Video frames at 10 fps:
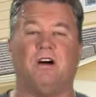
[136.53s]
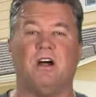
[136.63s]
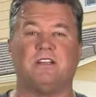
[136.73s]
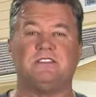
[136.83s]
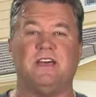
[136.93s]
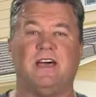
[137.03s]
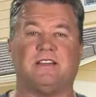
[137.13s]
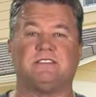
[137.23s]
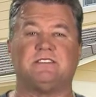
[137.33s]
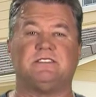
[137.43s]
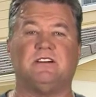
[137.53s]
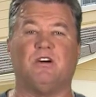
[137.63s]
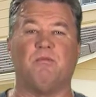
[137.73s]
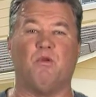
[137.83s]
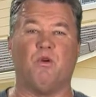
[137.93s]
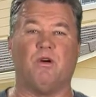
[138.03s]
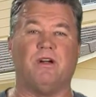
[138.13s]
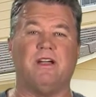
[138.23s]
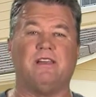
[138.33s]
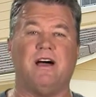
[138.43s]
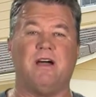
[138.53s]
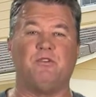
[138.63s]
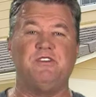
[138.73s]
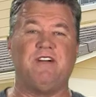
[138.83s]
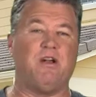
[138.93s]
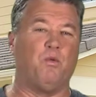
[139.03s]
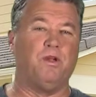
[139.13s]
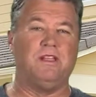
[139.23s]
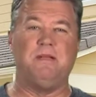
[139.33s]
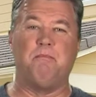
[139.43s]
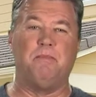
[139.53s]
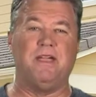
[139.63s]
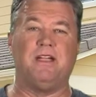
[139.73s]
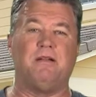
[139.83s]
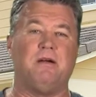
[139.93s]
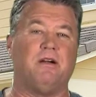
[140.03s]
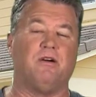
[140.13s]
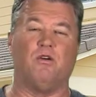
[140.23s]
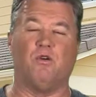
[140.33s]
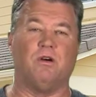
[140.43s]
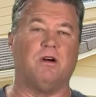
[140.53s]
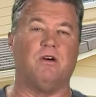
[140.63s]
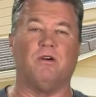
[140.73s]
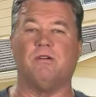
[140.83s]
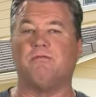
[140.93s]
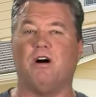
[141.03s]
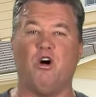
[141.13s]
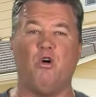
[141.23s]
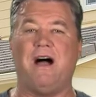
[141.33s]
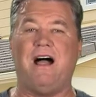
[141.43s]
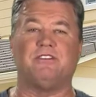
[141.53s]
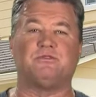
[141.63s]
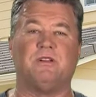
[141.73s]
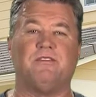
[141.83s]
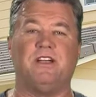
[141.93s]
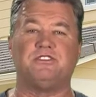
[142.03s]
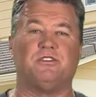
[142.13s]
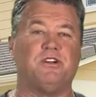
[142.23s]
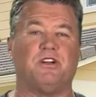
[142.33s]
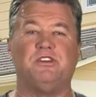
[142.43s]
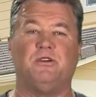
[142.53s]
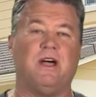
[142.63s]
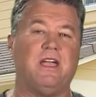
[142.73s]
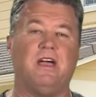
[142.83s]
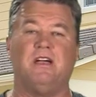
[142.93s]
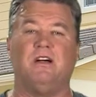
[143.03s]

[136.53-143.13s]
Architects are more in line when you've got a really big or whole house renovation, or you're going to do a